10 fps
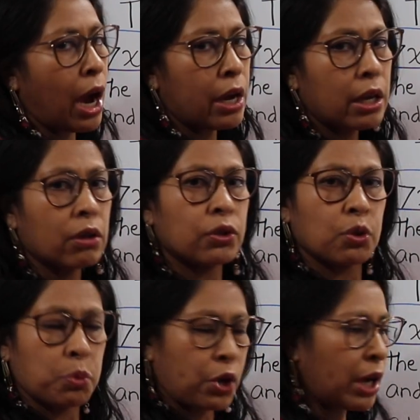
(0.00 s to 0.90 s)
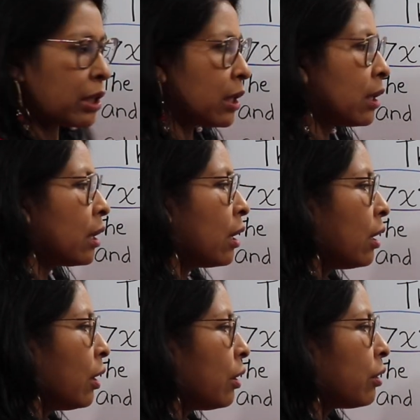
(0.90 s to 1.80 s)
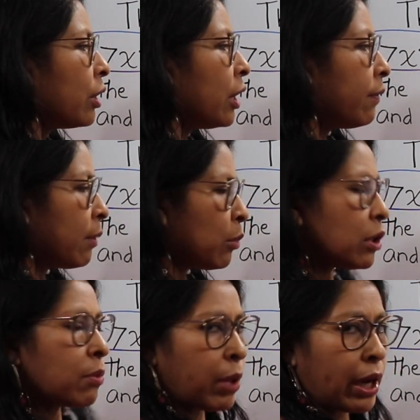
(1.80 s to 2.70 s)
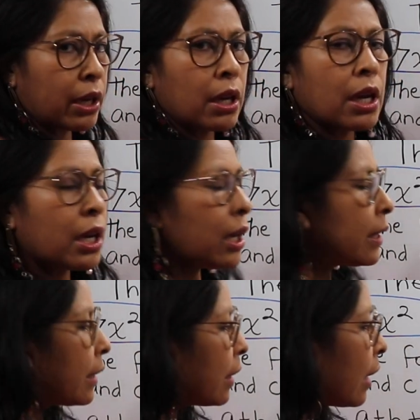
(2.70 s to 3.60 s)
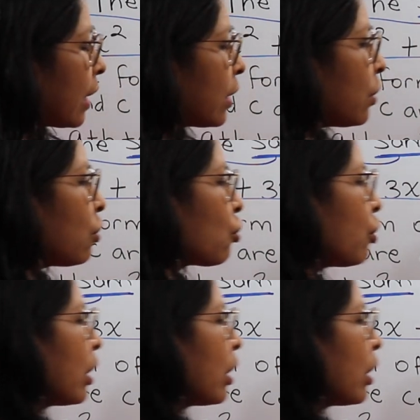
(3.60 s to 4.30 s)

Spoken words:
adding or subtracting or even multiplying. You should